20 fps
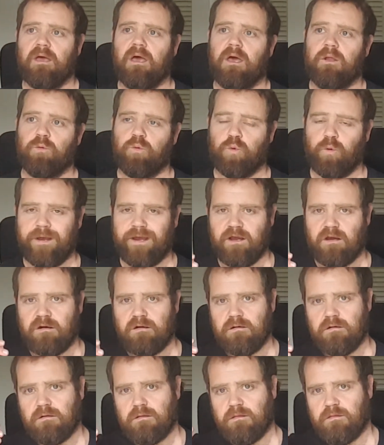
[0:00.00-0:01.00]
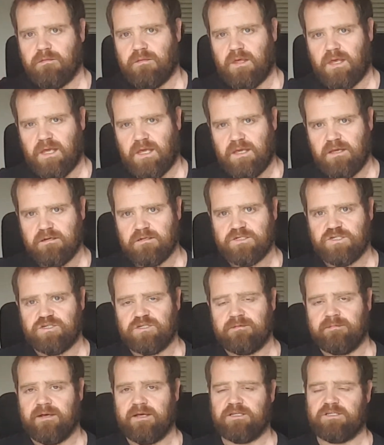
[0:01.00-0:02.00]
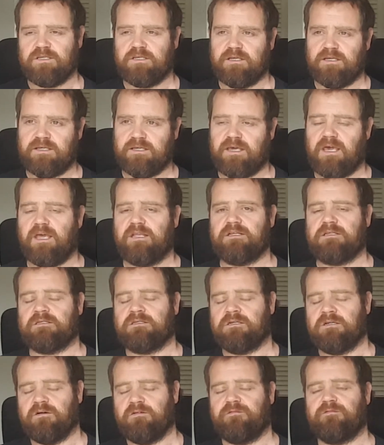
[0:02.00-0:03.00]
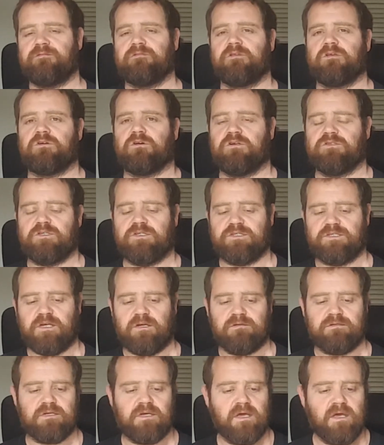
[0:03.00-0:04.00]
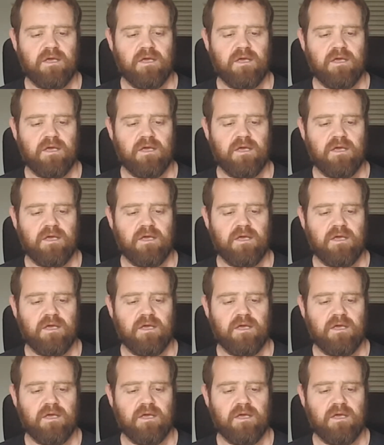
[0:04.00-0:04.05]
and where the airstream actually engages enough to cause a sound.